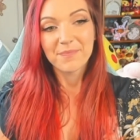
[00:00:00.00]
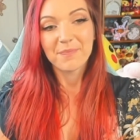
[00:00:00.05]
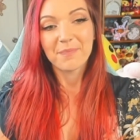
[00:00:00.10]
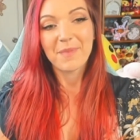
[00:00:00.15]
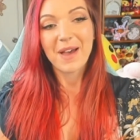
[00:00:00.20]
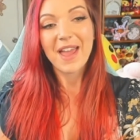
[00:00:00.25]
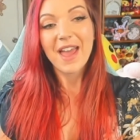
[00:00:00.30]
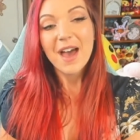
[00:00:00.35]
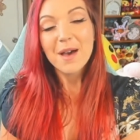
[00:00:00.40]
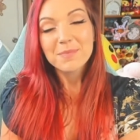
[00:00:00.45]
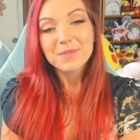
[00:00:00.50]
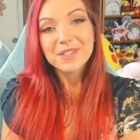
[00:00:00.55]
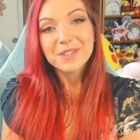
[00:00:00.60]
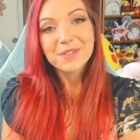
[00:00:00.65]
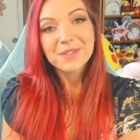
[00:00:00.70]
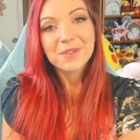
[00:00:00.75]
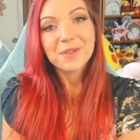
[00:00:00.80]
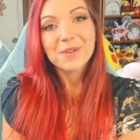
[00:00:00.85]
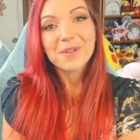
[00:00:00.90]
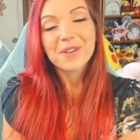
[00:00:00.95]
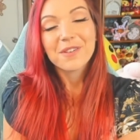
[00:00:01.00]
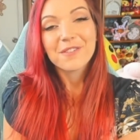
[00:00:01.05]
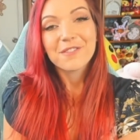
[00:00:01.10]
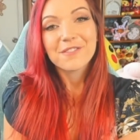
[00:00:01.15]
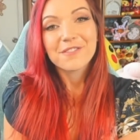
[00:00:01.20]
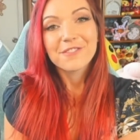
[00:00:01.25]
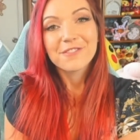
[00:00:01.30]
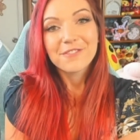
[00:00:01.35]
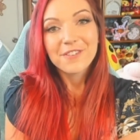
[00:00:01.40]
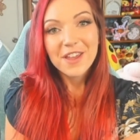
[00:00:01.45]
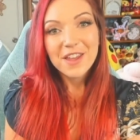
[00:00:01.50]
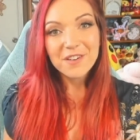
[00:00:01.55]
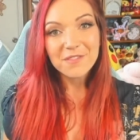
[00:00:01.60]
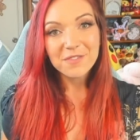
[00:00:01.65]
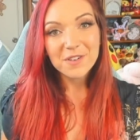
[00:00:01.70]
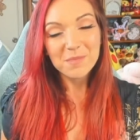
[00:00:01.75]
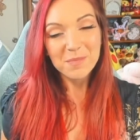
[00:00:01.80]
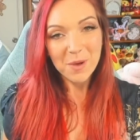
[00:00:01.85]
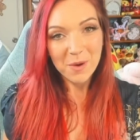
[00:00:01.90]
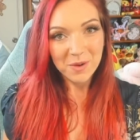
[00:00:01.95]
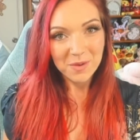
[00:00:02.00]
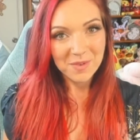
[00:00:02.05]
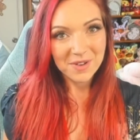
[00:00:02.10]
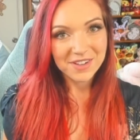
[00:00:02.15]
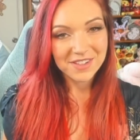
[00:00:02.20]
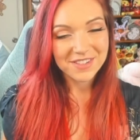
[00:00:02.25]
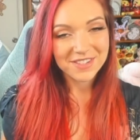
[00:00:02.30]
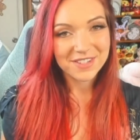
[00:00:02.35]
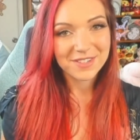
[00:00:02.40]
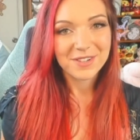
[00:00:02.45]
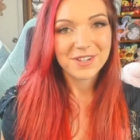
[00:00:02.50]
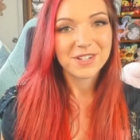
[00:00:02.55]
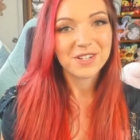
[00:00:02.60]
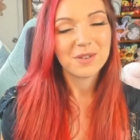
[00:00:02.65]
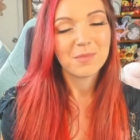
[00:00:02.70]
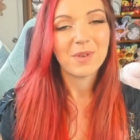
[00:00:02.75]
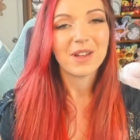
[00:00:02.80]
My absolute favorite Pokemon illustration